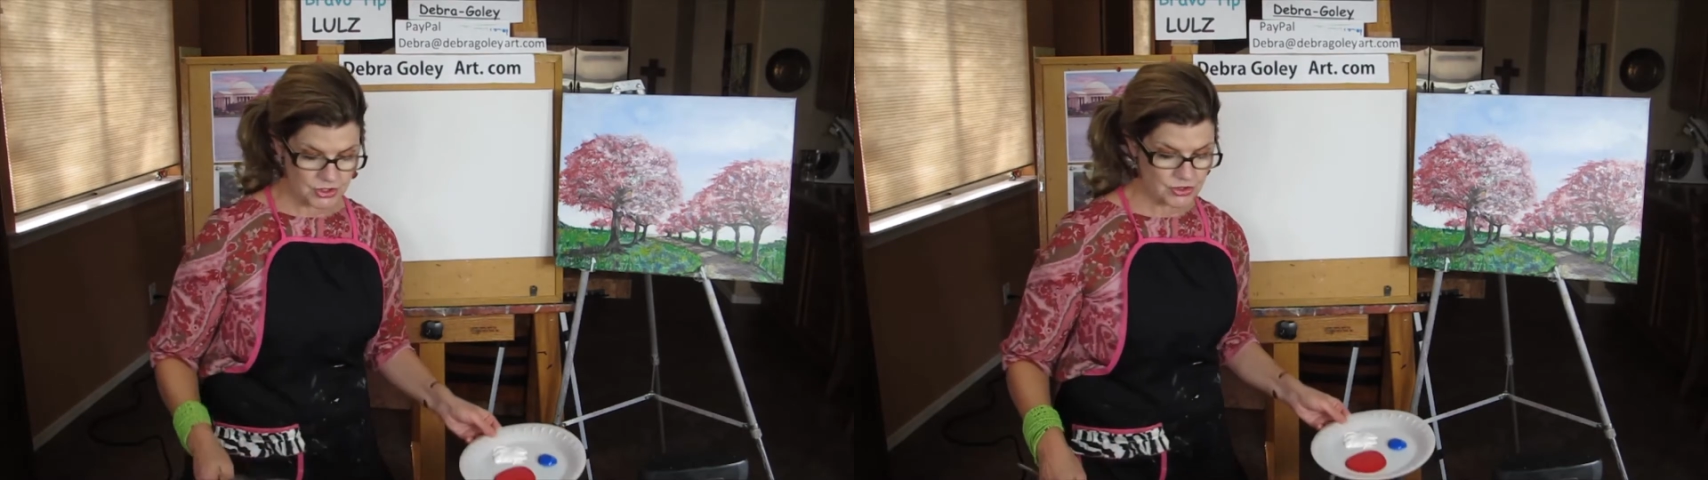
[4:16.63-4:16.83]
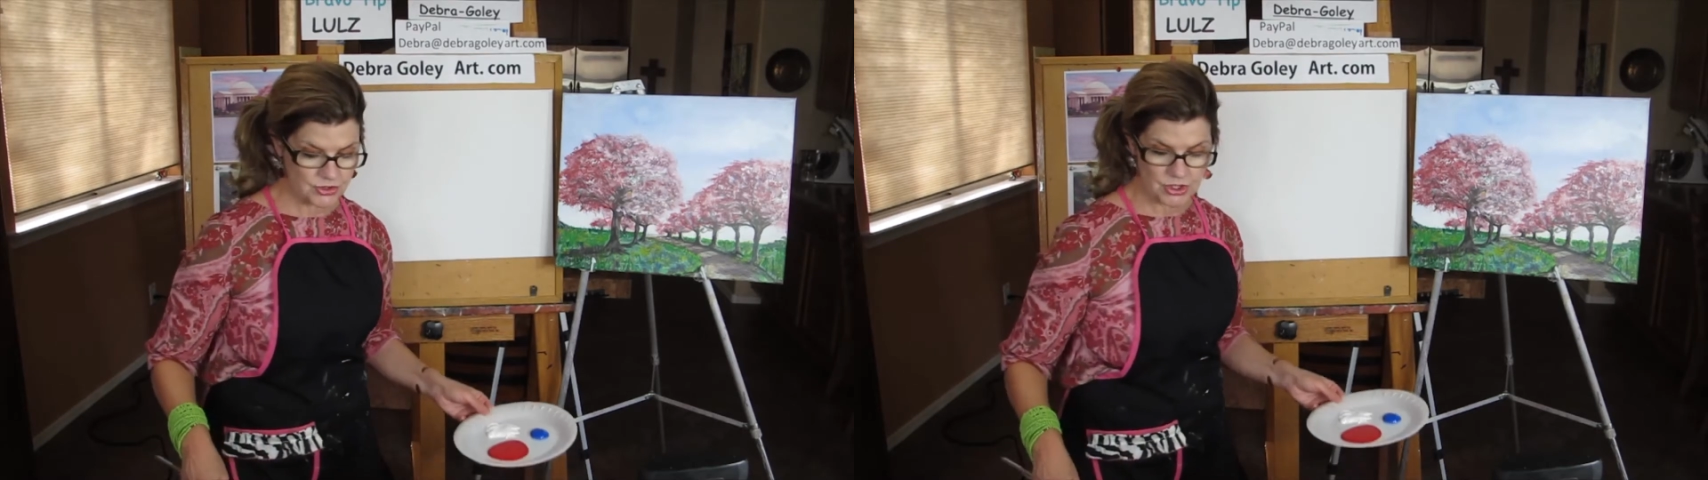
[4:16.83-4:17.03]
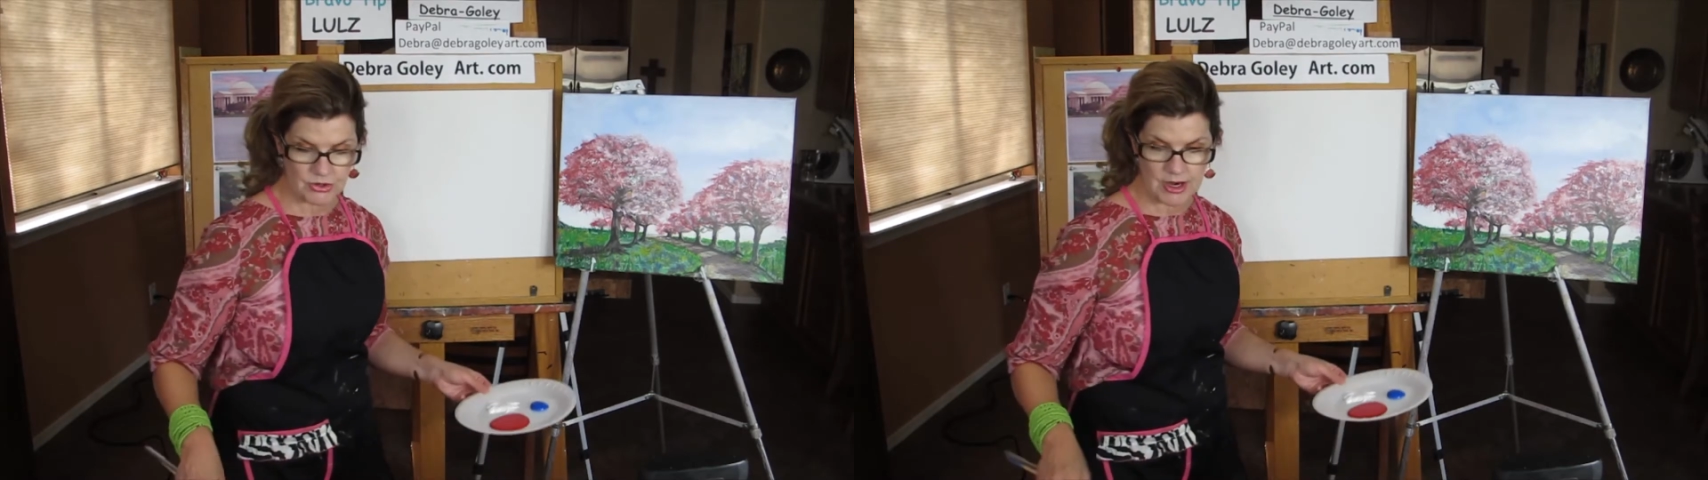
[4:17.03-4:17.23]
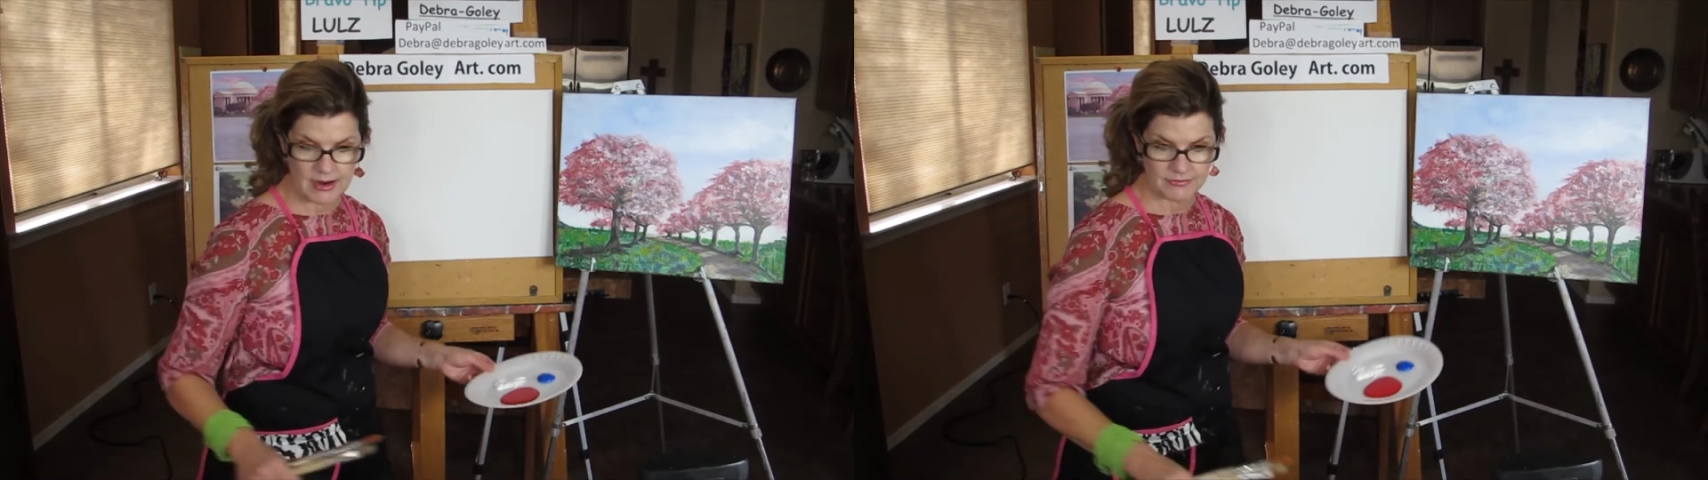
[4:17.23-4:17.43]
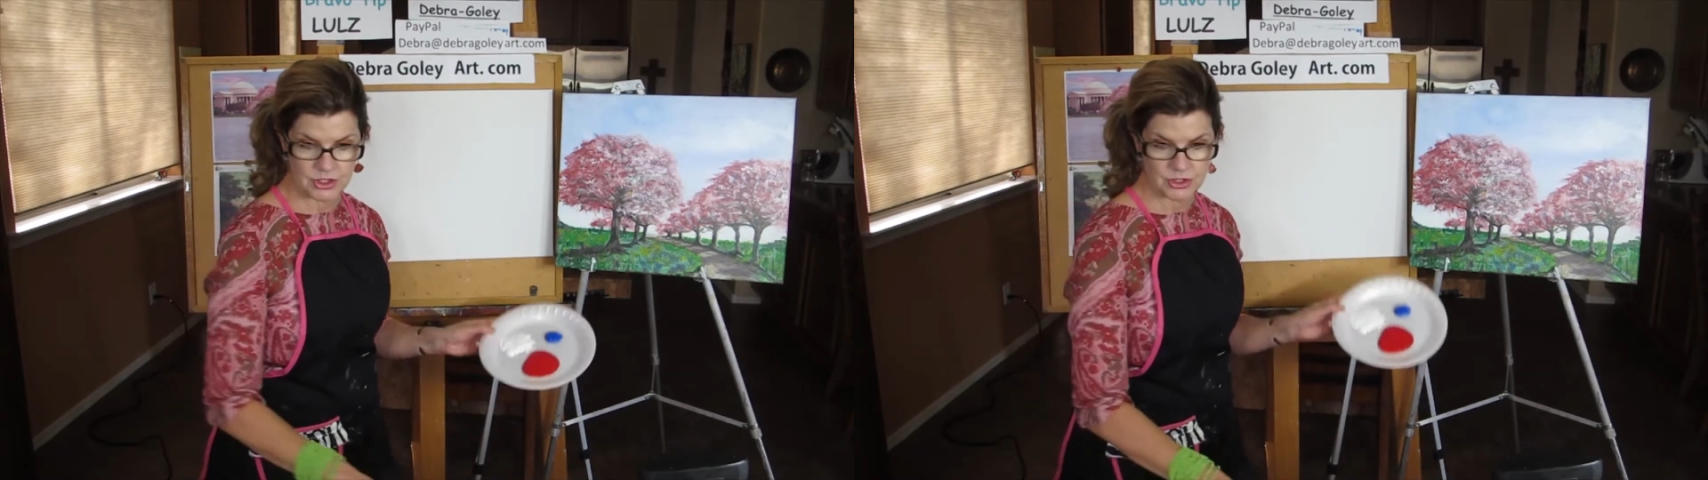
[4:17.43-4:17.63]
You don't
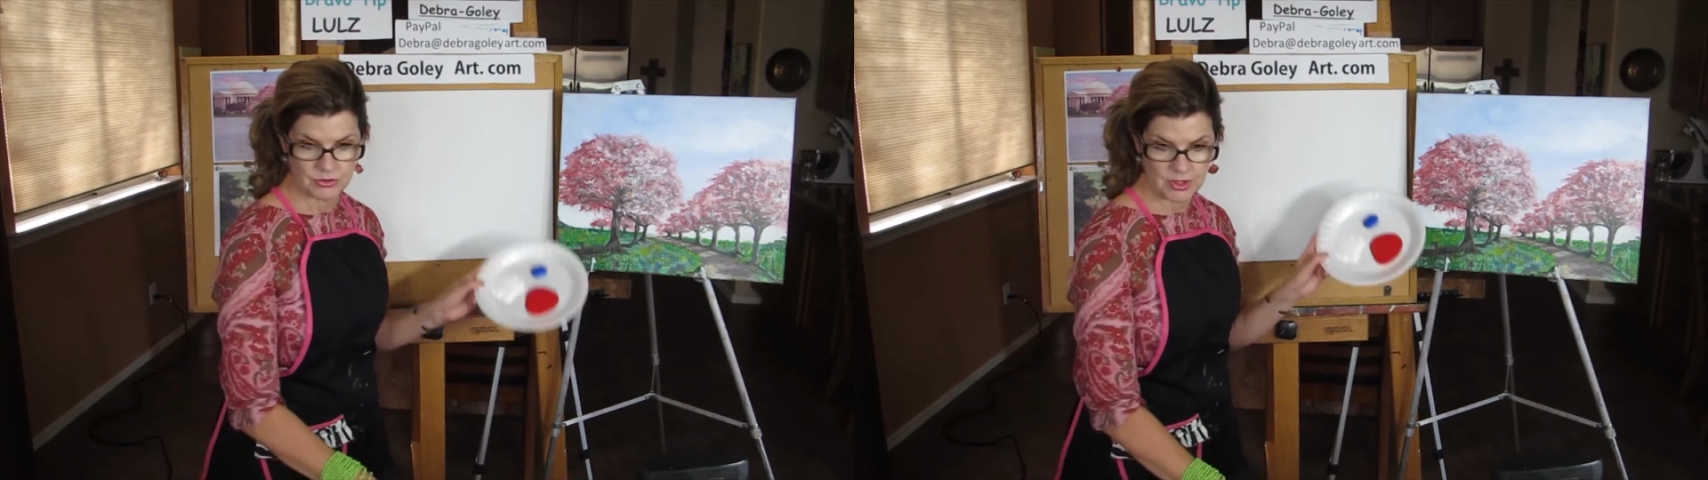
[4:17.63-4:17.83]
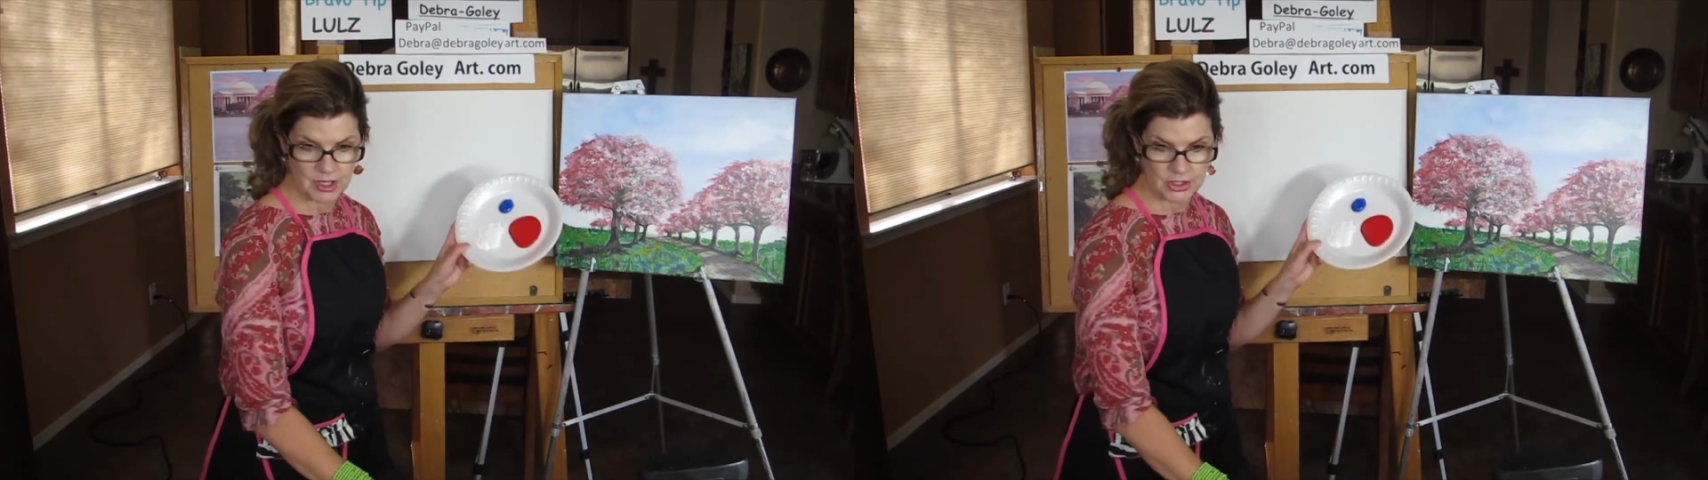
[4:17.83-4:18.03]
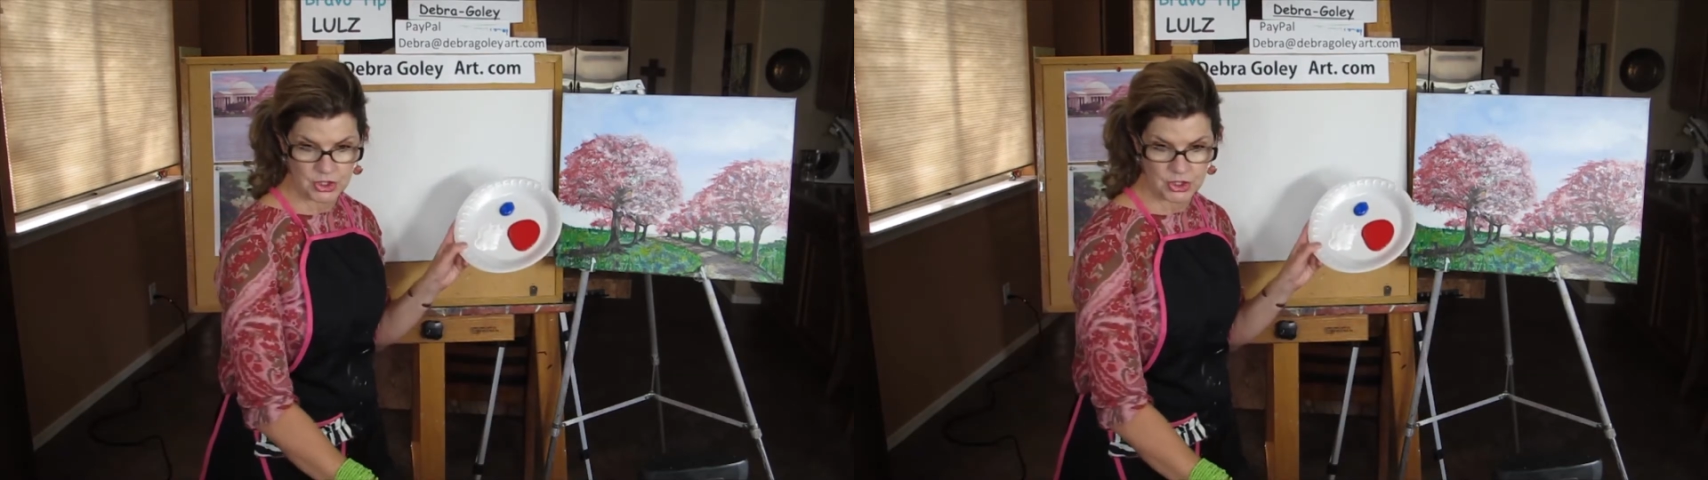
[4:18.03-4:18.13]
have to